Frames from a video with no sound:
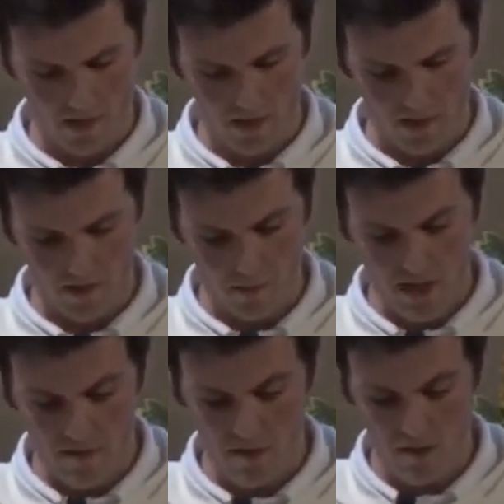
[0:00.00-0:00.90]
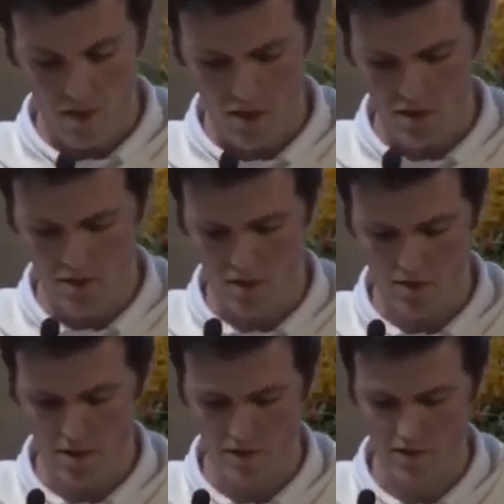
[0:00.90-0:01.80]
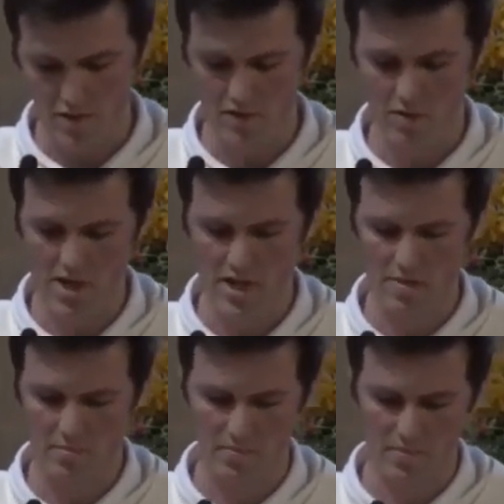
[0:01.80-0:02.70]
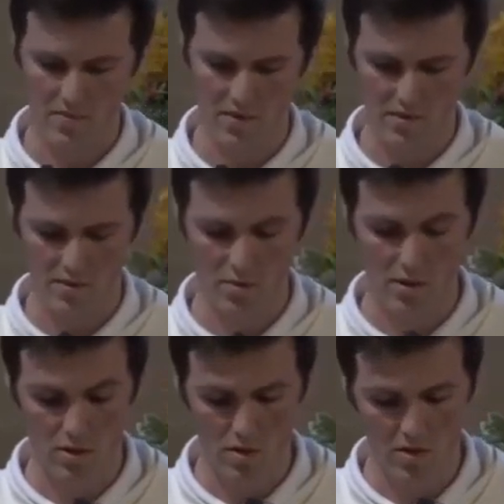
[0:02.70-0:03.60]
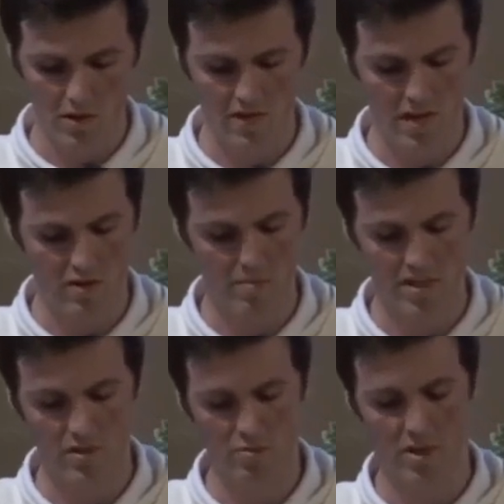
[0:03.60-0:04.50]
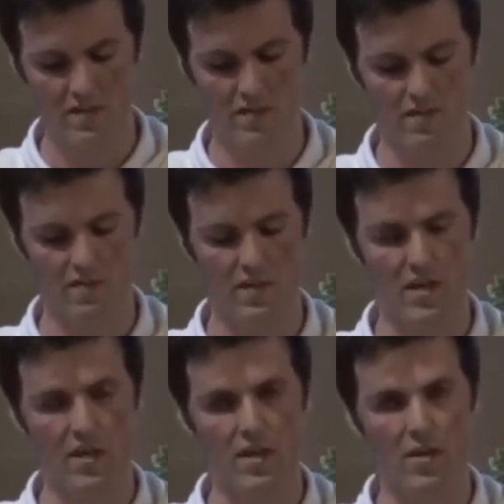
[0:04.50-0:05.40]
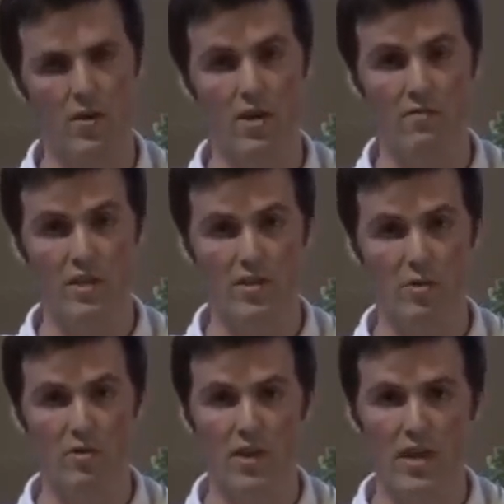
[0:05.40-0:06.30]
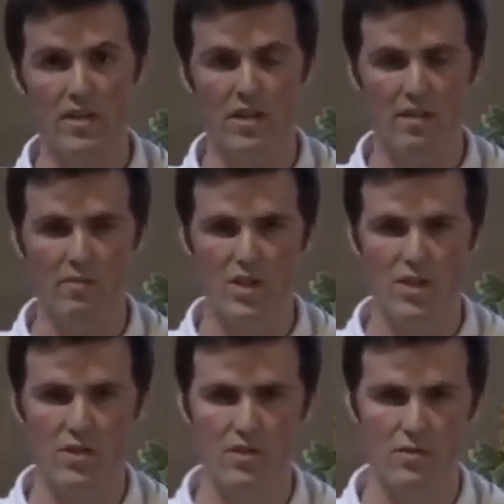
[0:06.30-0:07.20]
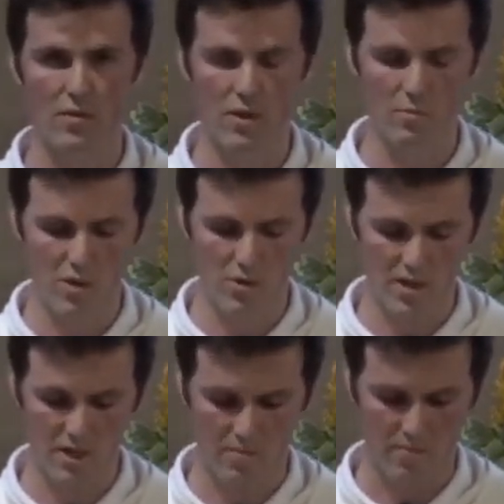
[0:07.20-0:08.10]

This may feel odd across a screen, to adore the sacramental presence only visible via television or a computer,